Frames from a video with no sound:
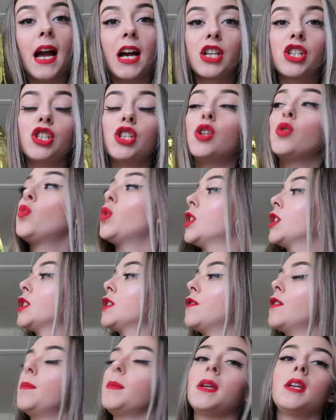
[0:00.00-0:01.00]
actually
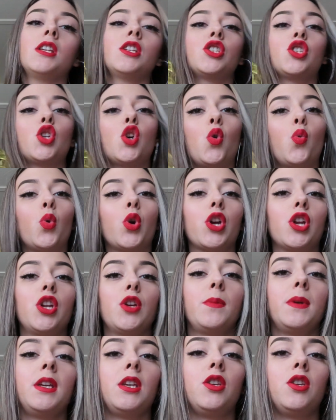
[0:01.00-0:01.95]
works for me. So we're gonna be